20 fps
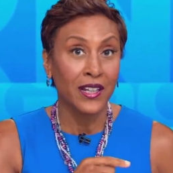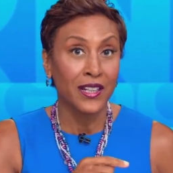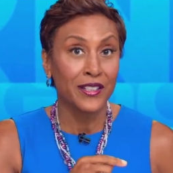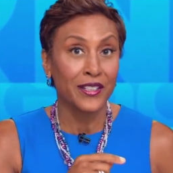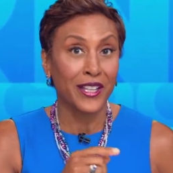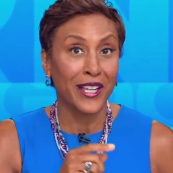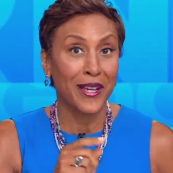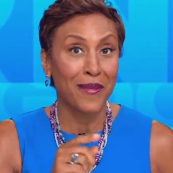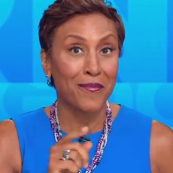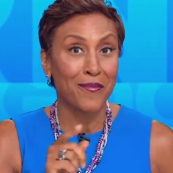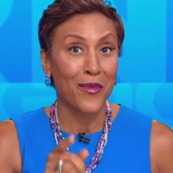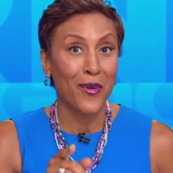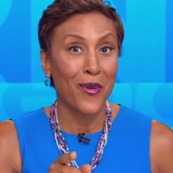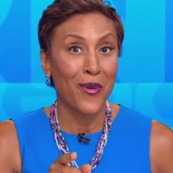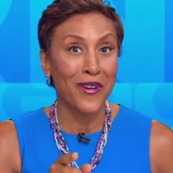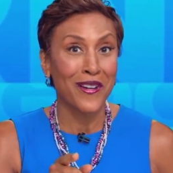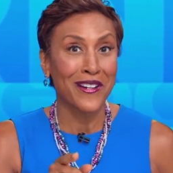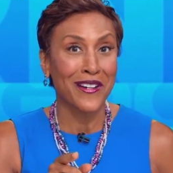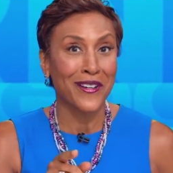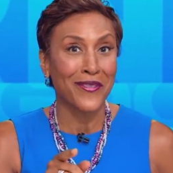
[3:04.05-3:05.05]
to get
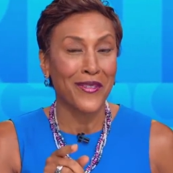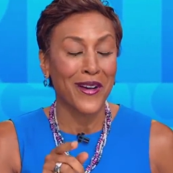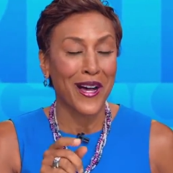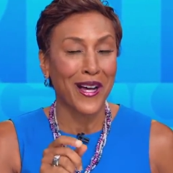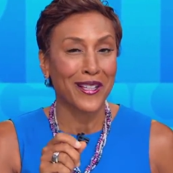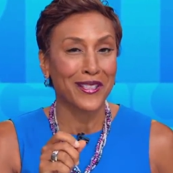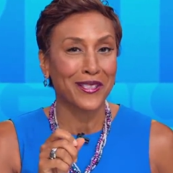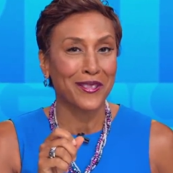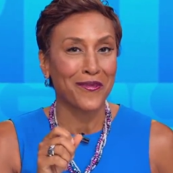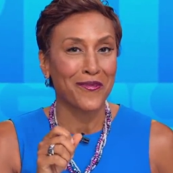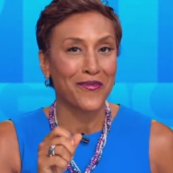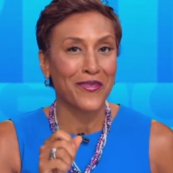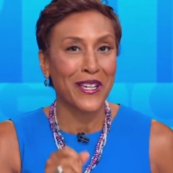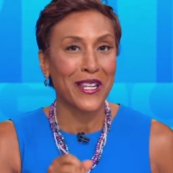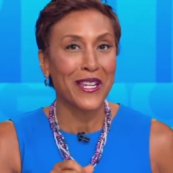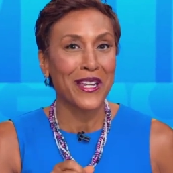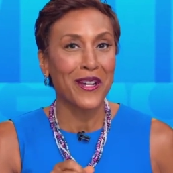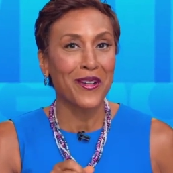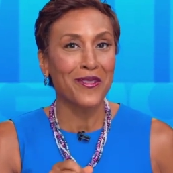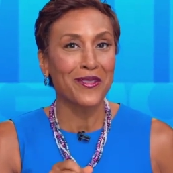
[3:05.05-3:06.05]
more of awesome
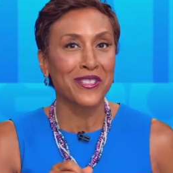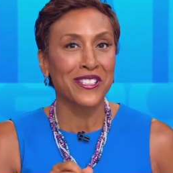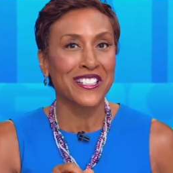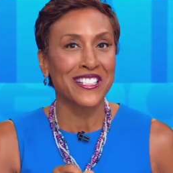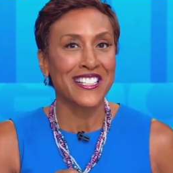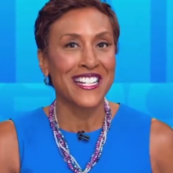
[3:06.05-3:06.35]
videos and